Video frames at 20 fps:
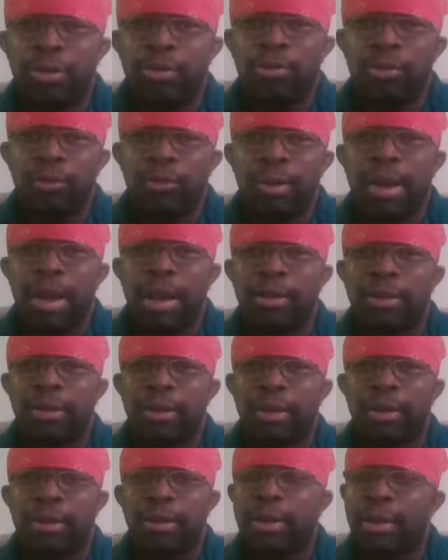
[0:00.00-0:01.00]
to it, I
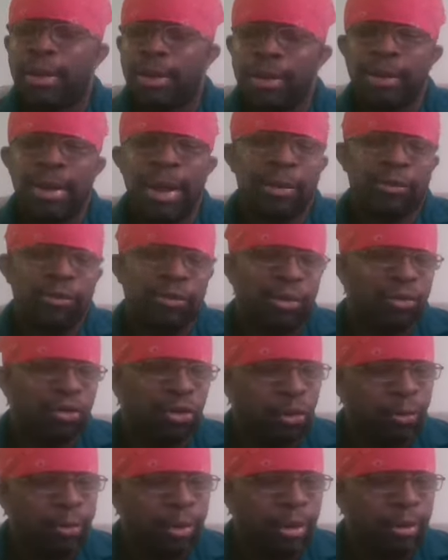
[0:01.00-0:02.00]
think, and he actually
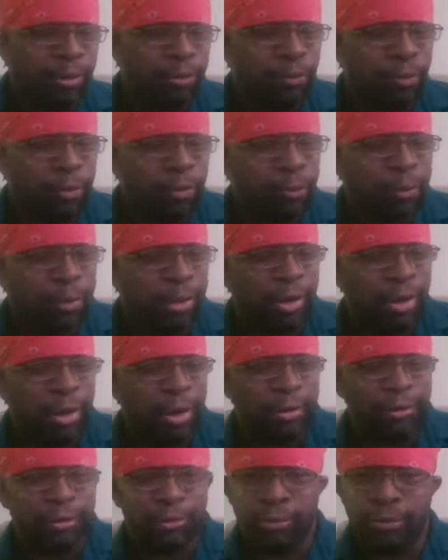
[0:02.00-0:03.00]
told me this, was
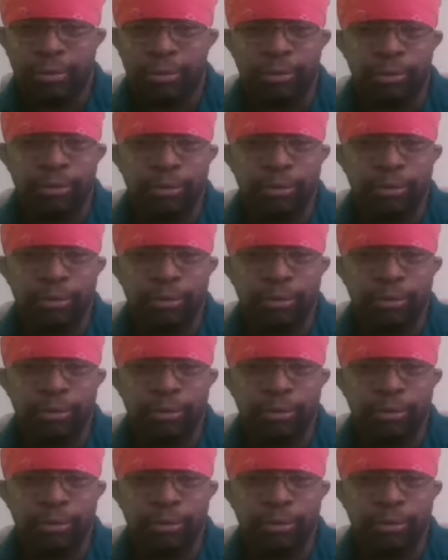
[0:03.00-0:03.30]
because